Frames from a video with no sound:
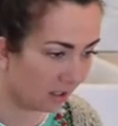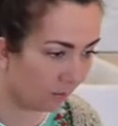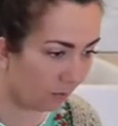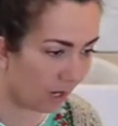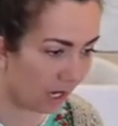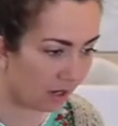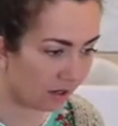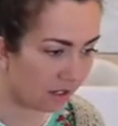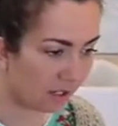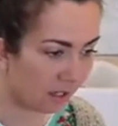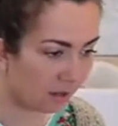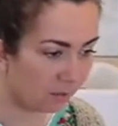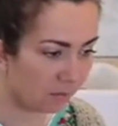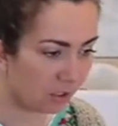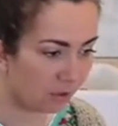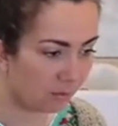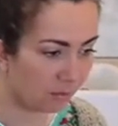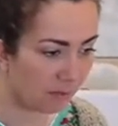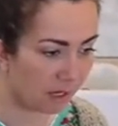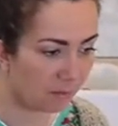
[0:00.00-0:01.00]
Welcome,
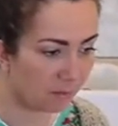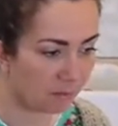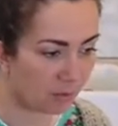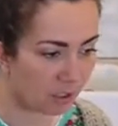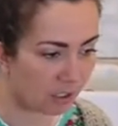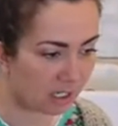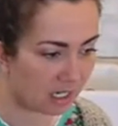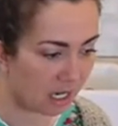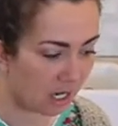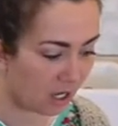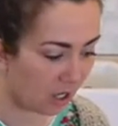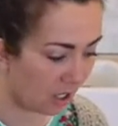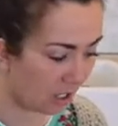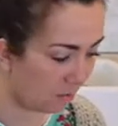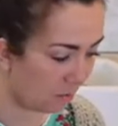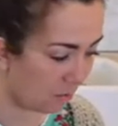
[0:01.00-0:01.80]
new member Karen